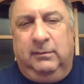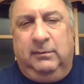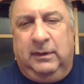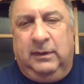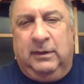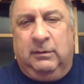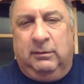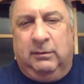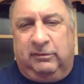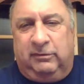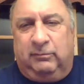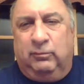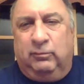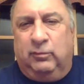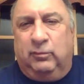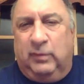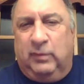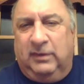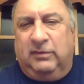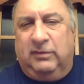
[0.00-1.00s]
It's
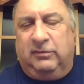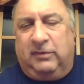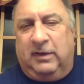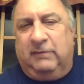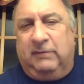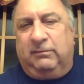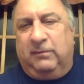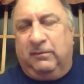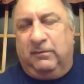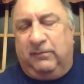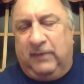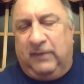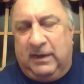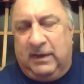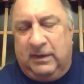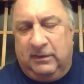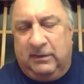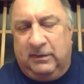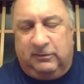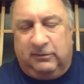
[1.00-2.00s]
really designed for the
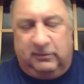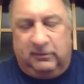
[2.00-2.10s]
fans.